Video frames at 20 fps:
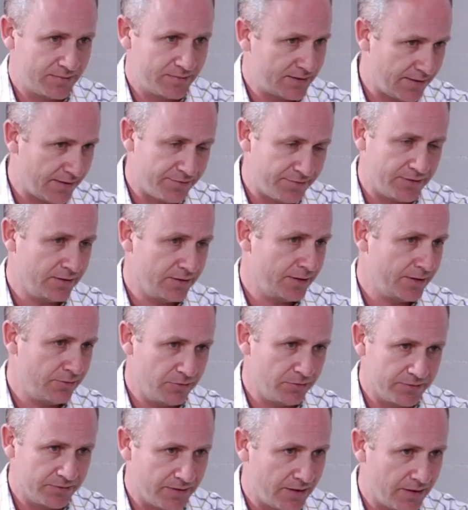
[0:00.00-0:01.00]
definitely
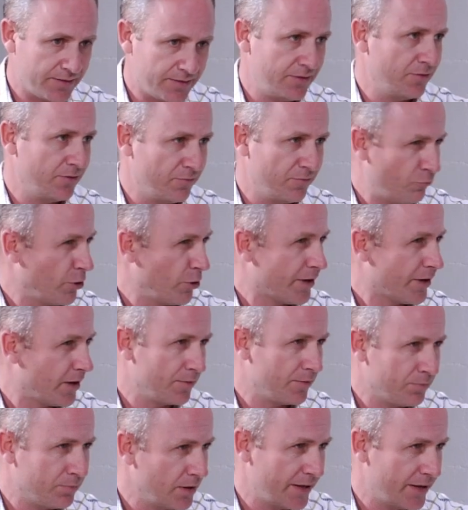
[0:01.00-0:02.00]
will talk to you and work out a
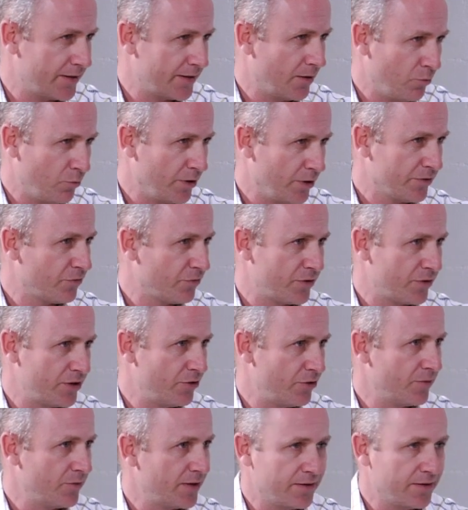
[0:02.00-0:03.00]
plan that works yeah. for
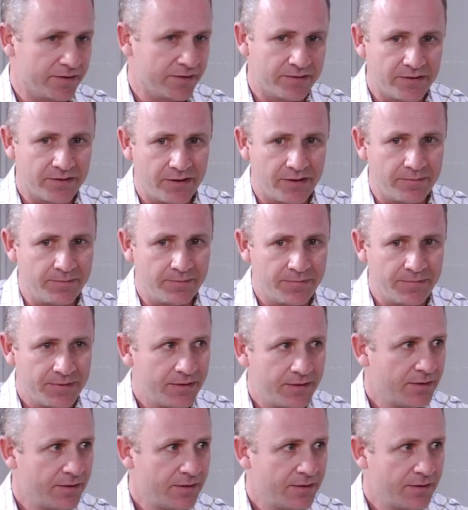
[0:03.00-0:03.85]
you because um, so if you're an